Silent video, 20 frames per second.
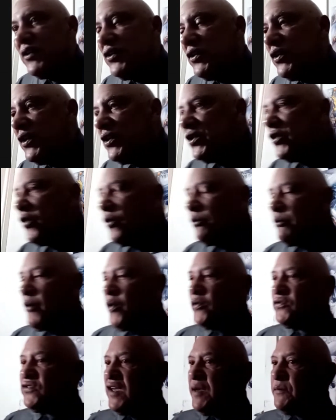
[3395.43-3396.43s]
You know,
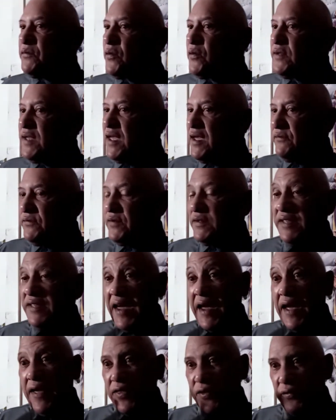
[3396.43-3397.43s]
most teams only have they
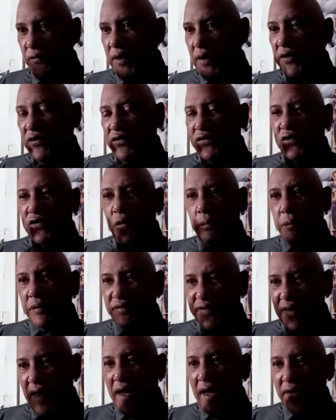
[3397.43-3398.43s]
got three
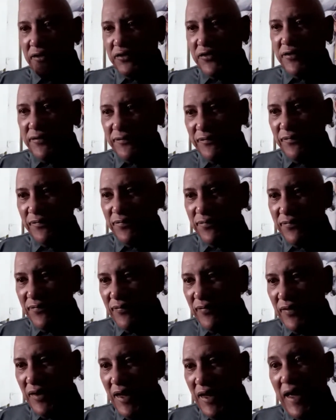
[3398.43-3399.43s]
superstars
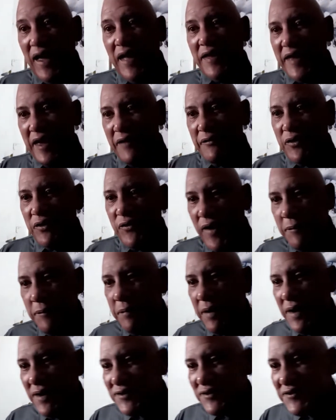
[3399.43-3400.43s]
and they have a great
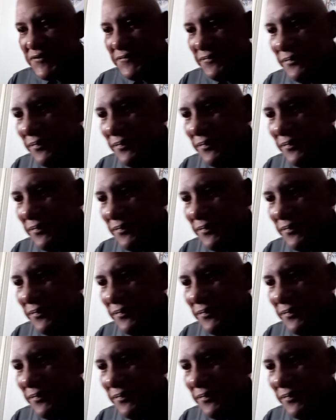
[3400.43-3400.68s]
bench.